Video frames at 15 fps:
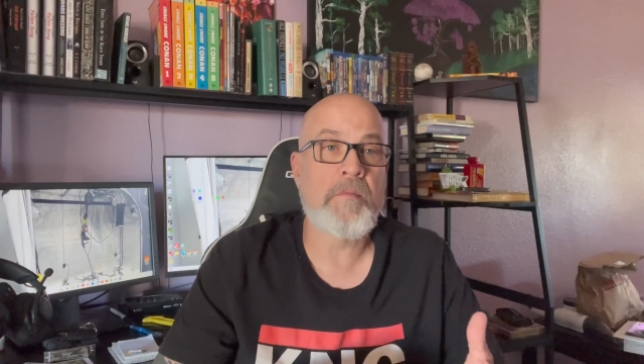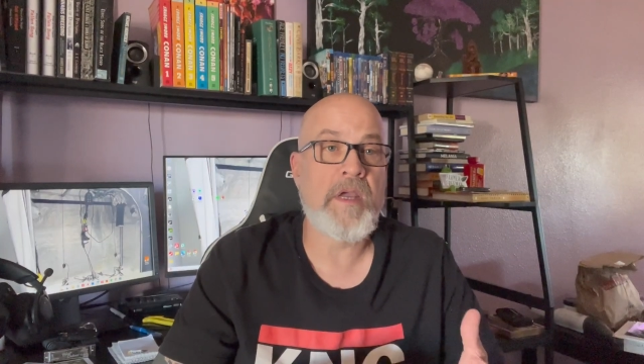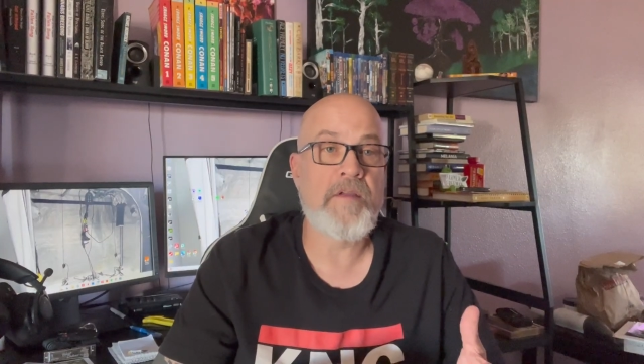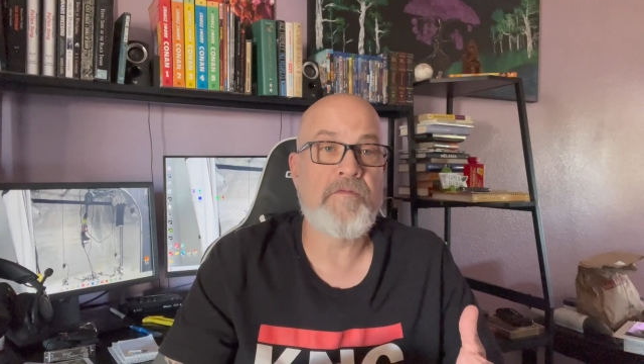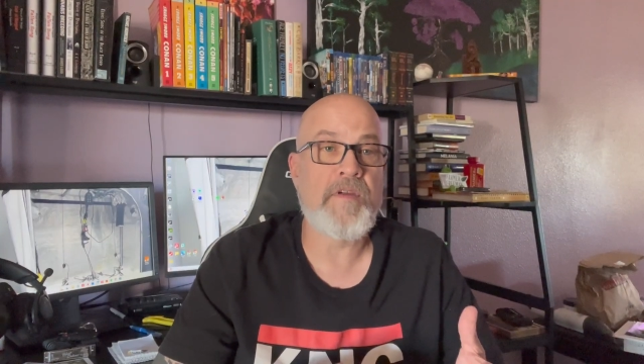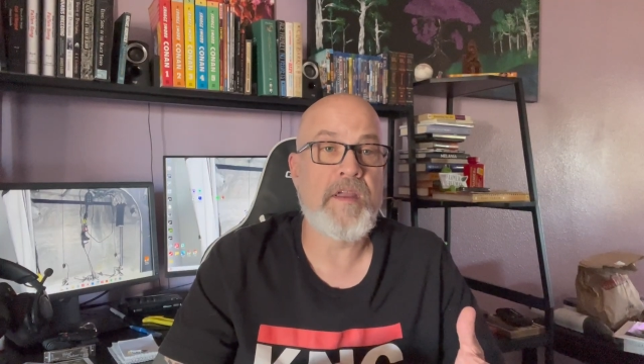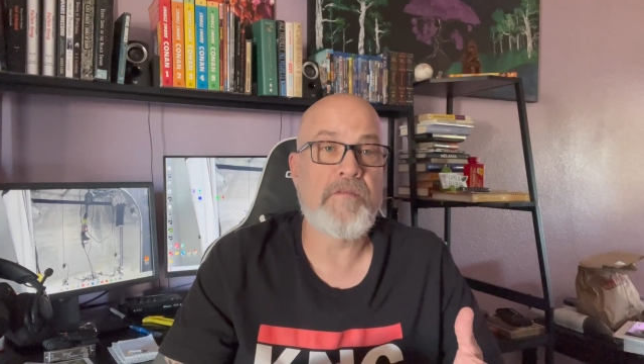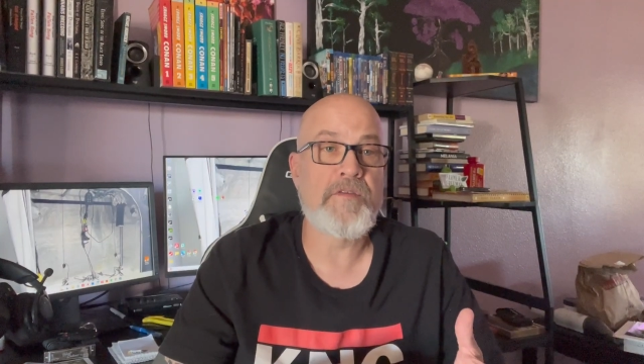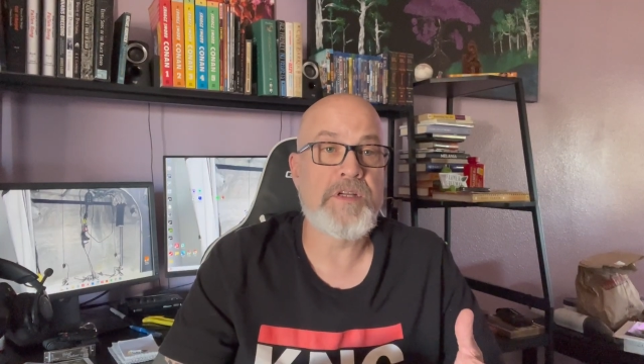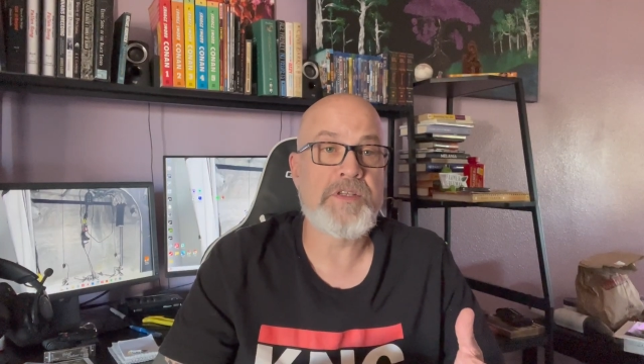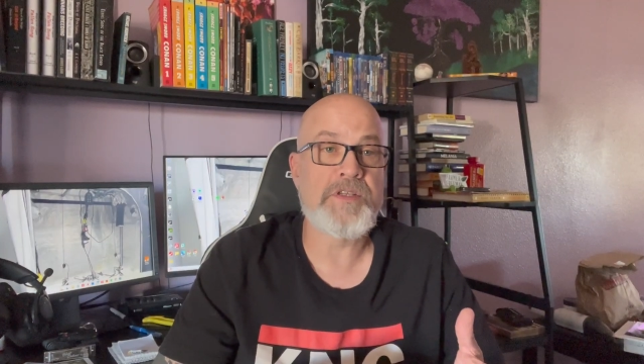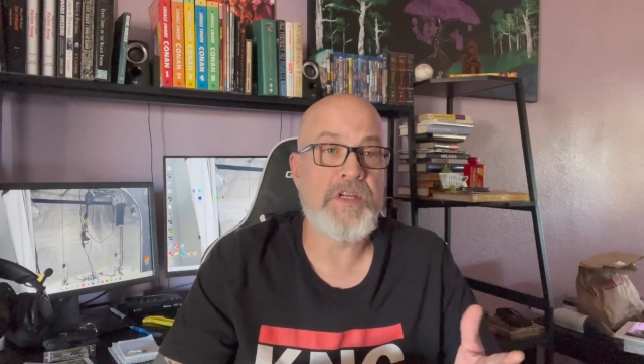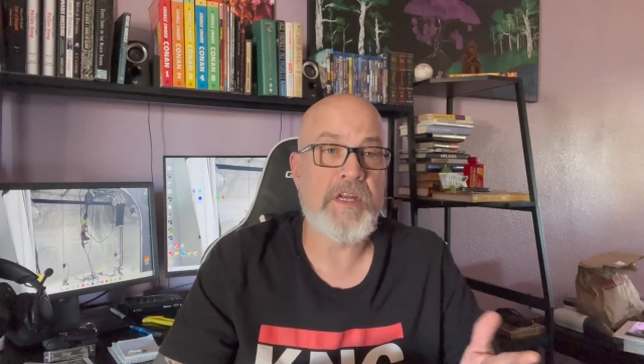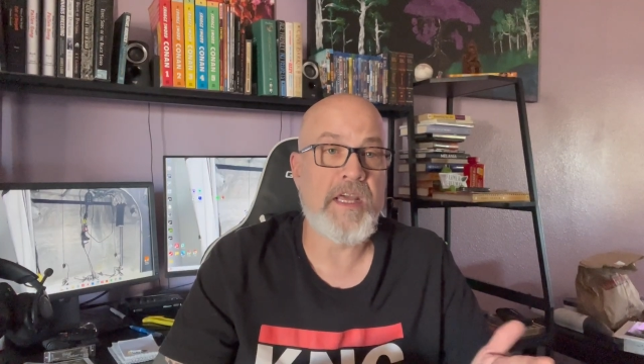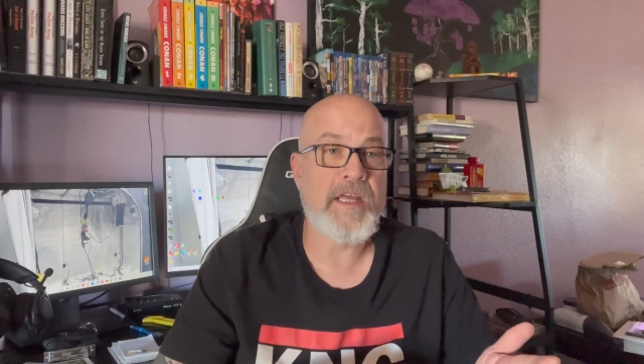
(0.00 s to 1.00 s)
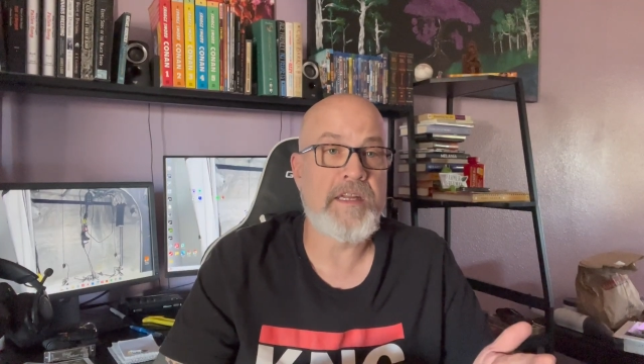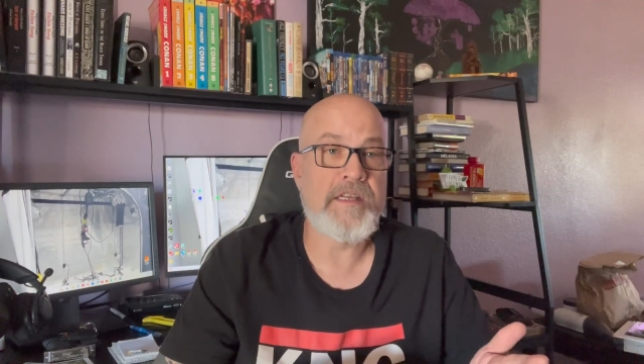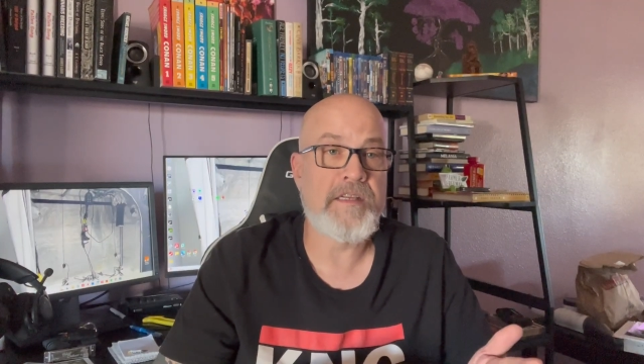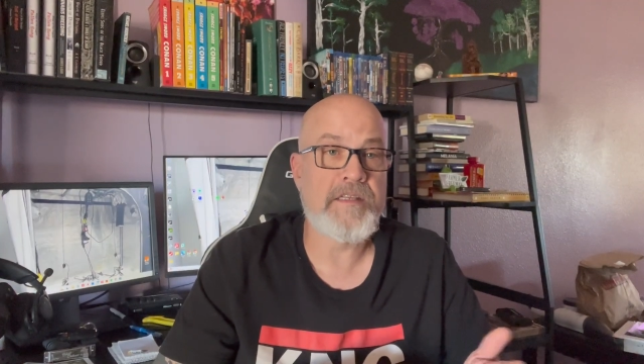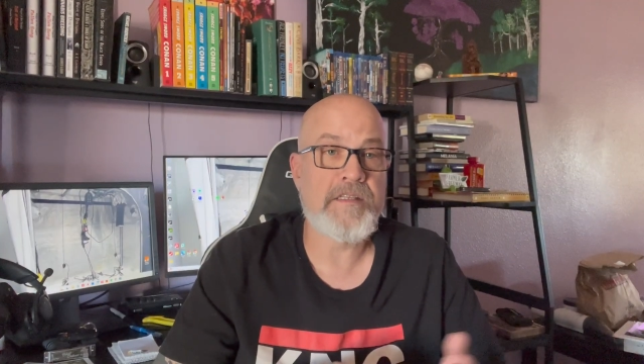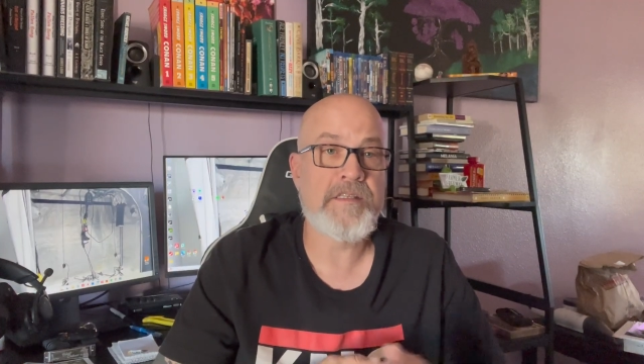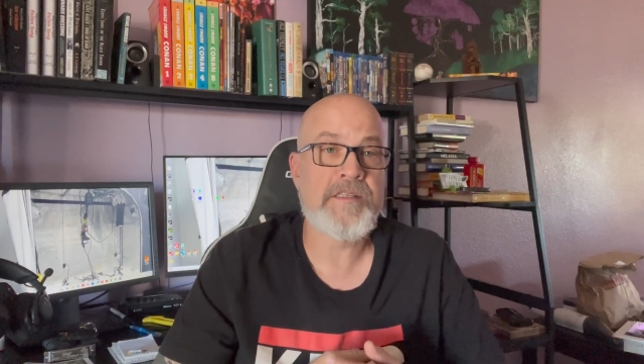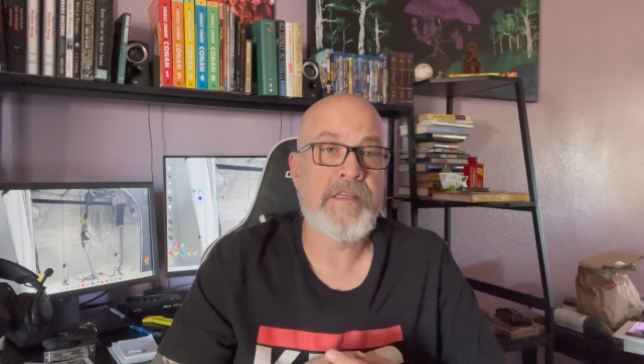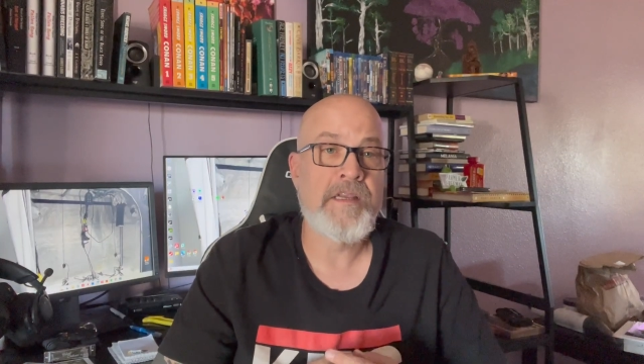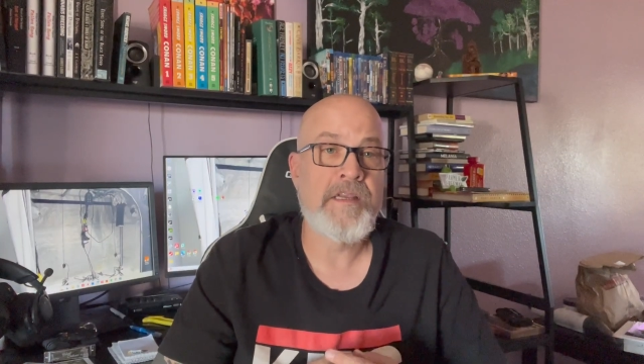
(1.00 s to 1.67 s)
my favorite genetics.